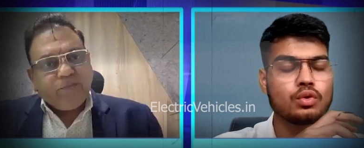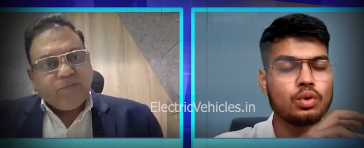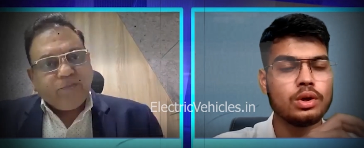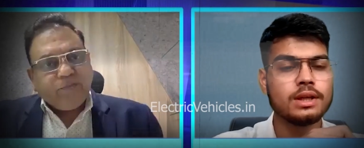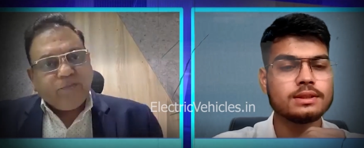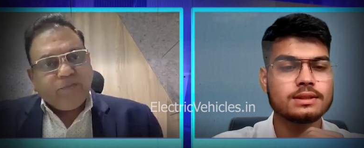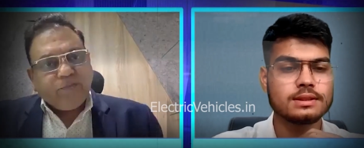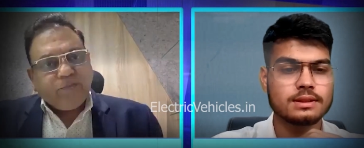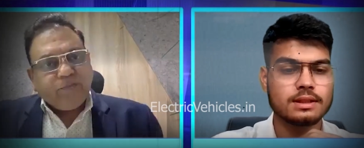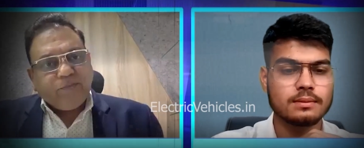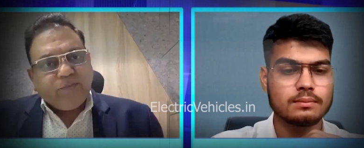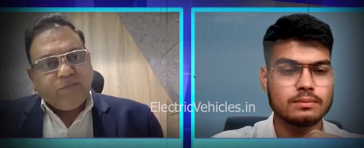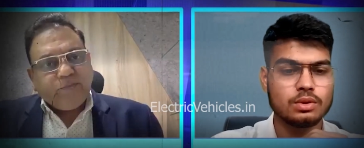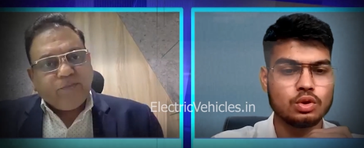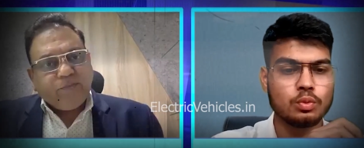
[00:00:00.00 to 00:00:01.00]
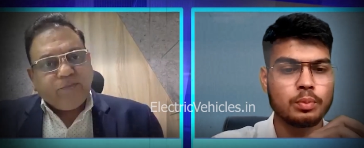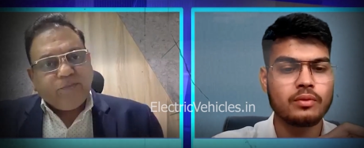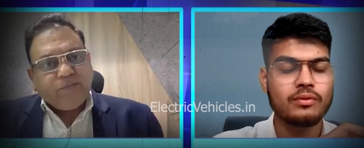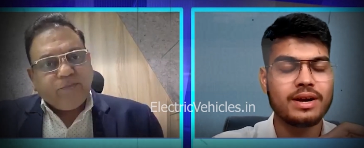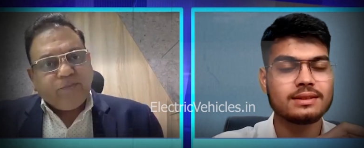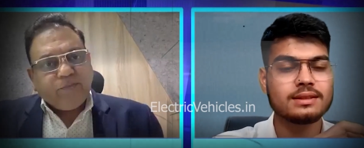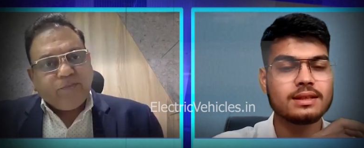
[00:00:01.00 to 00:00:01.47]
Speaker 1: of cooling system to
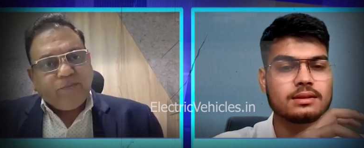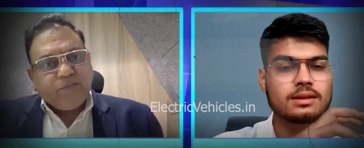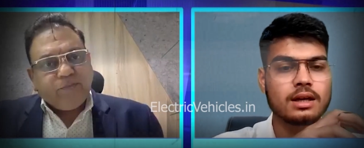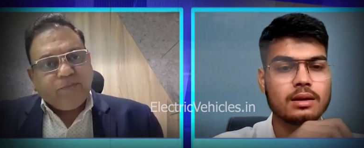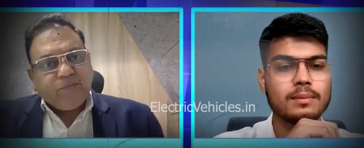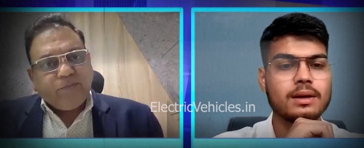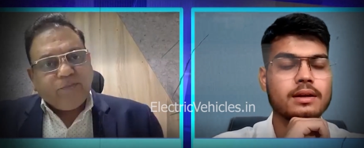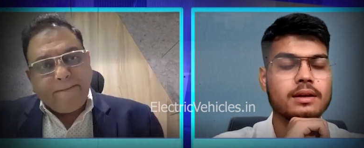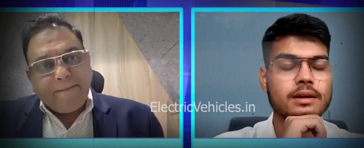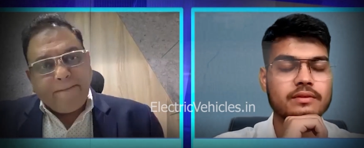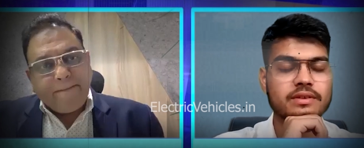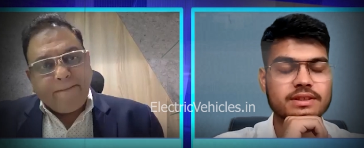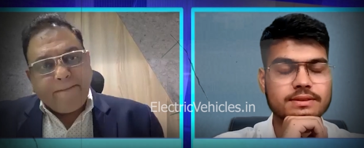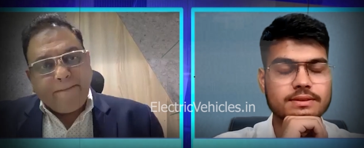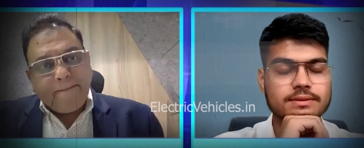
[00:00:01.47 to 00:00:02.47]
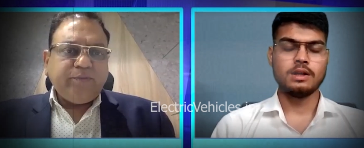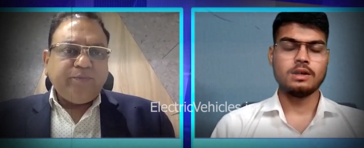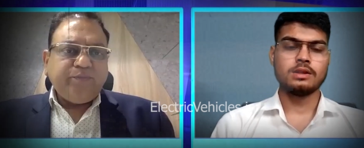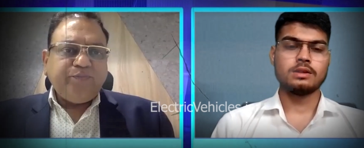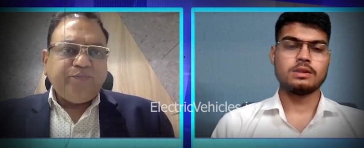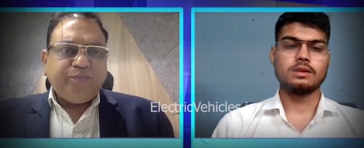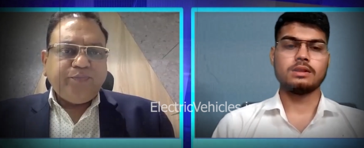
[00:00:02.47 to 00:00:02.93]
prevent the thermal runaways?
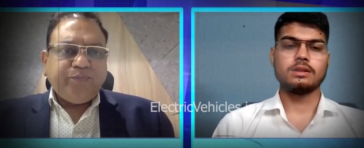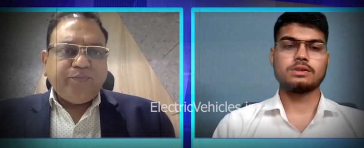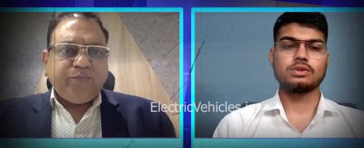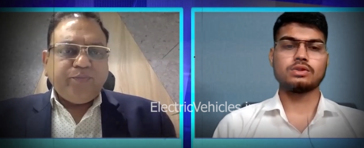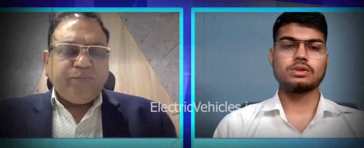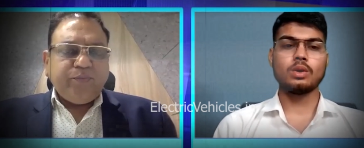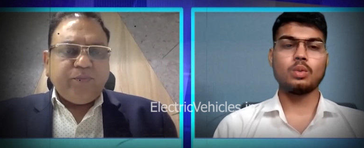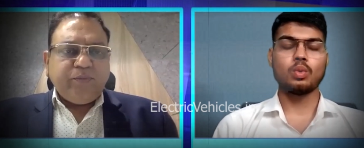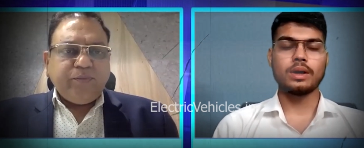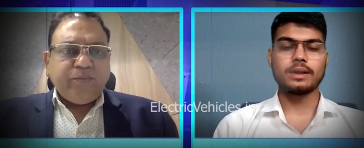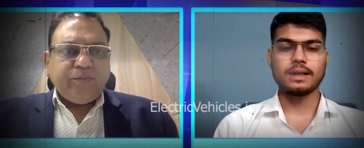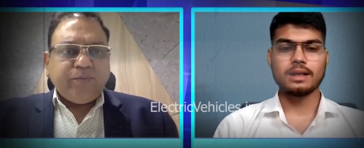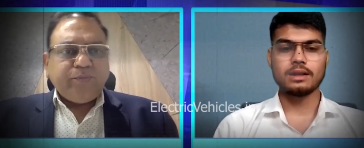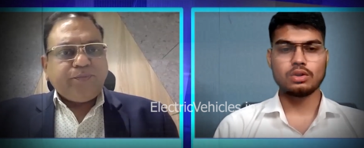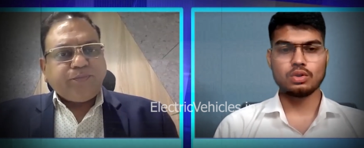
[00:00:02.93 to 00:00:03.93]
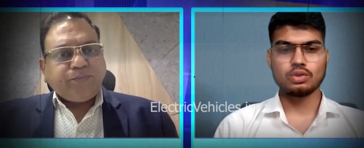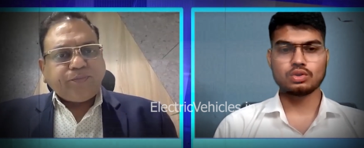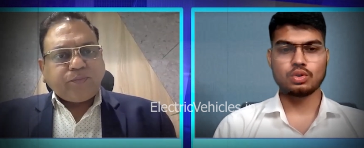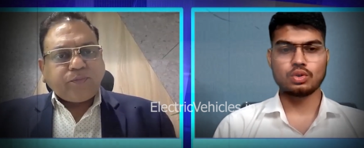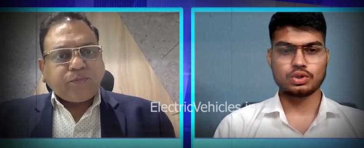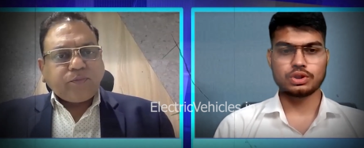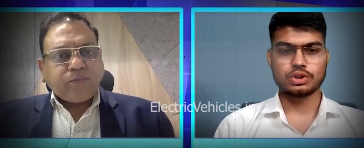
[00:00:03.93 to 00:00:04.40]
Uh, so sir, what are
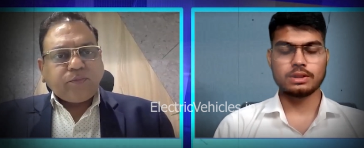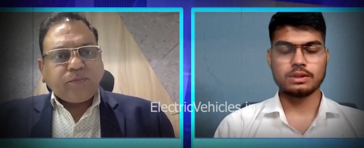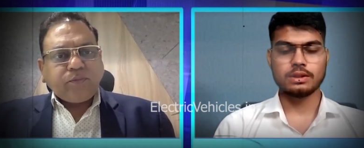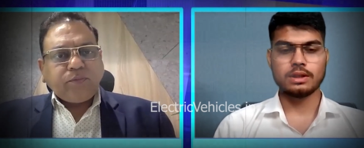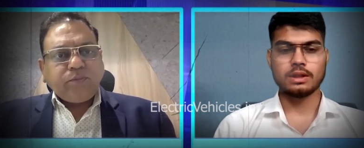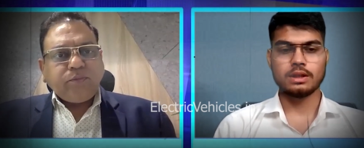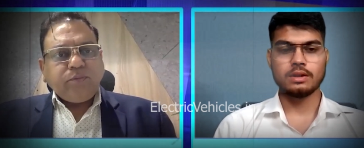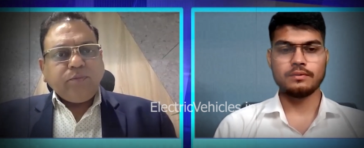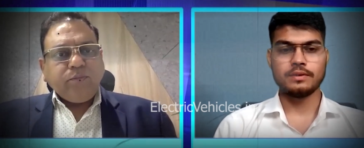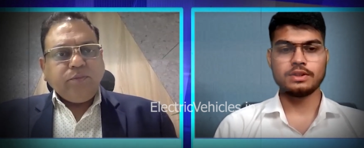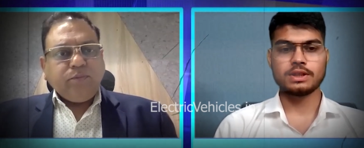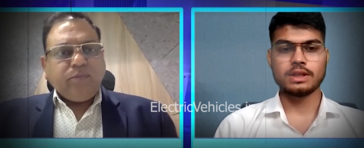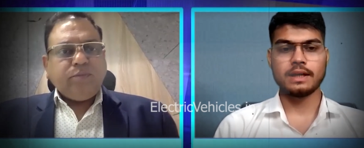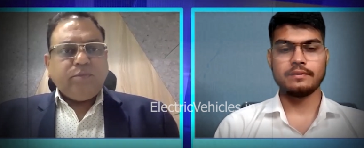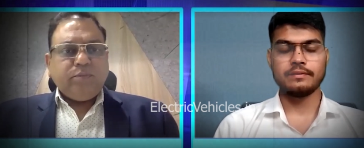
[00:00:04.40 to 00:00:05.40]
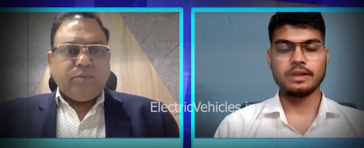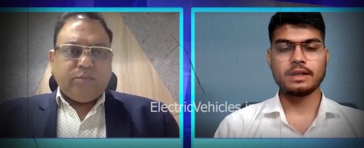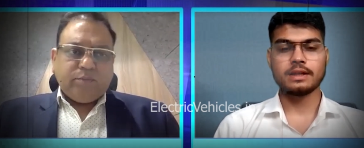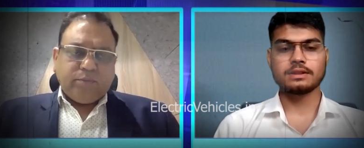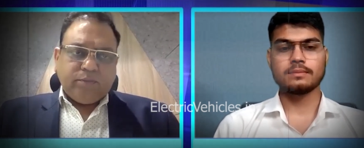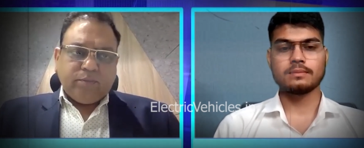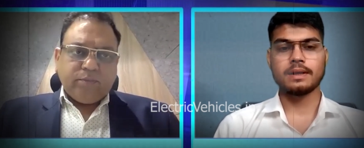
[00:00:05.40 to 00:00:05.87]
those questions uh, which
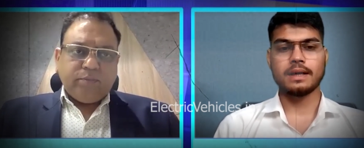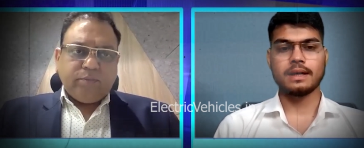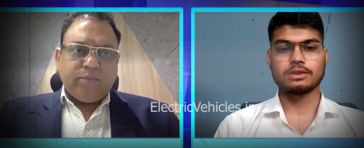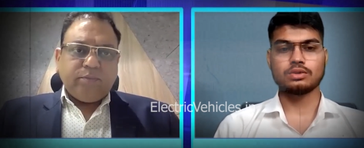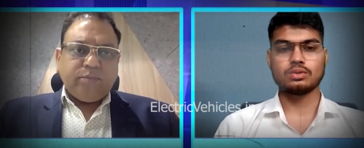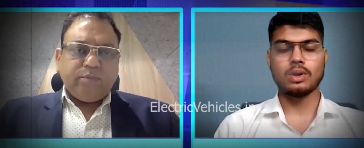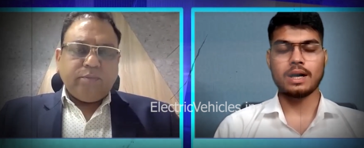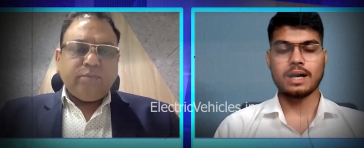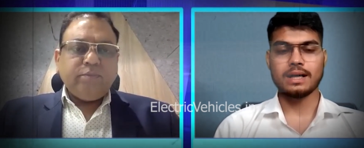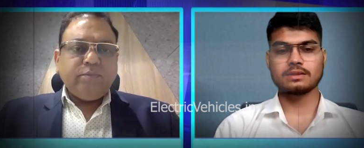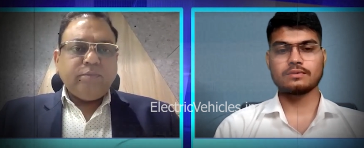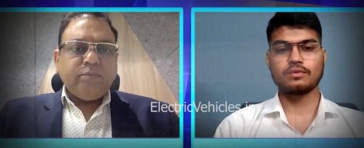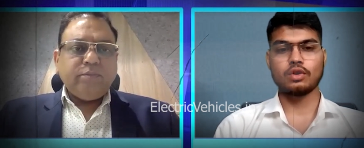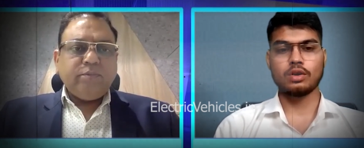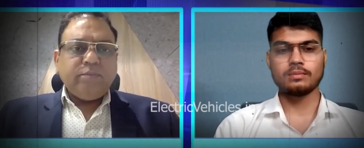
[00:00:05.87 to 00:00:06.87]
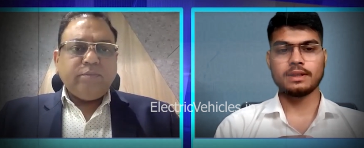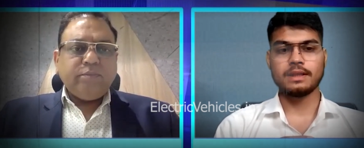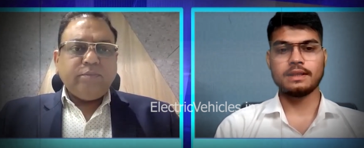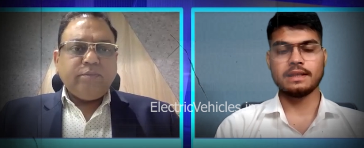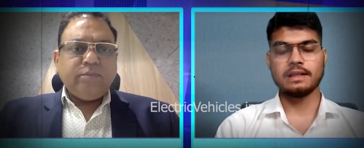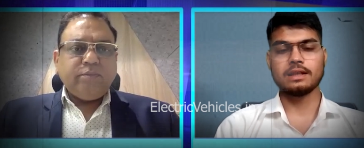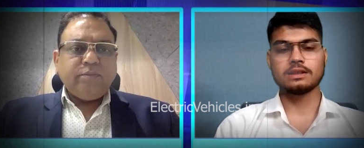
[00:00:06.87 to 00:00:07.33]
every customer has to ask from
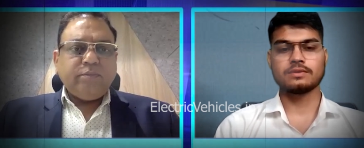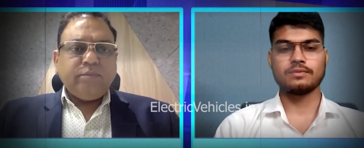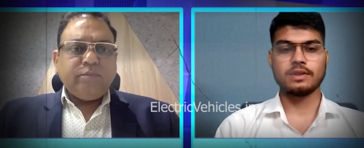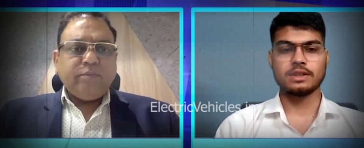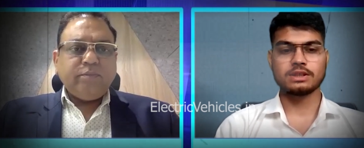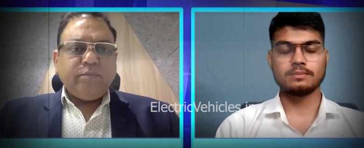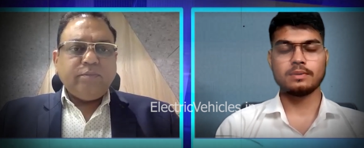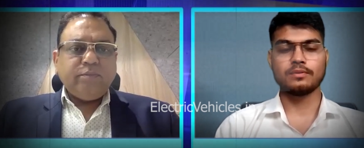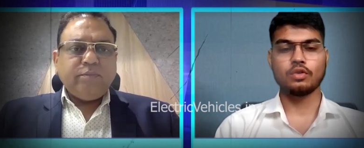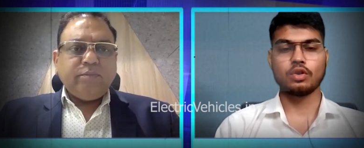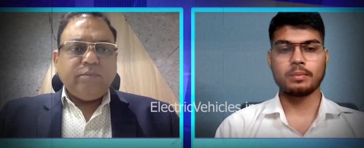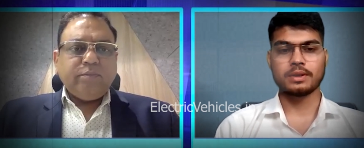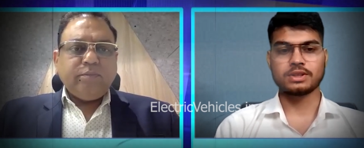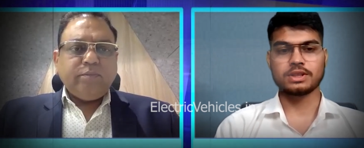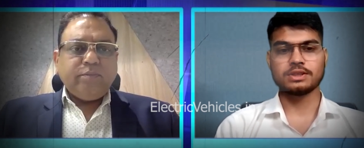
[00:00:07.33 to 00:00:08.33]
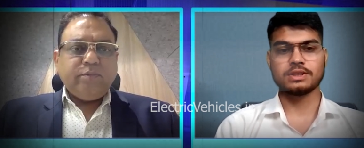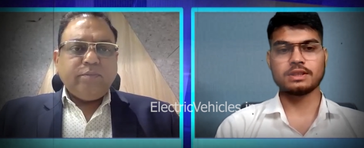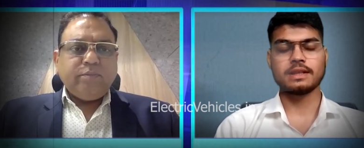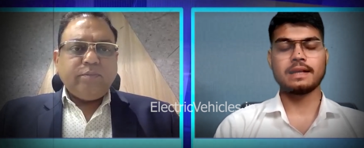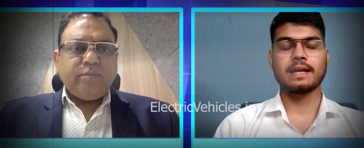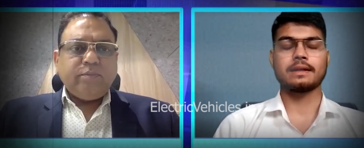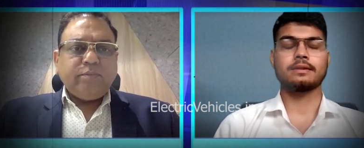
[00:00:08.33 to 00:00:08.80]
their dealers first before
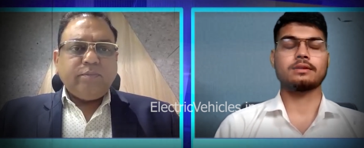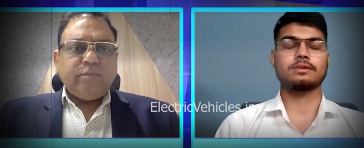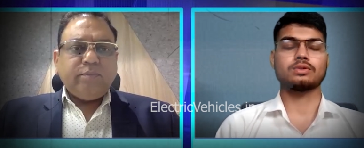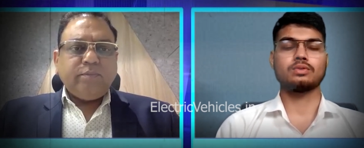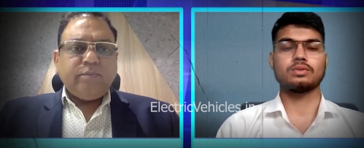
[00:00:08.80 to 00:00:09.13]
purchasing the electric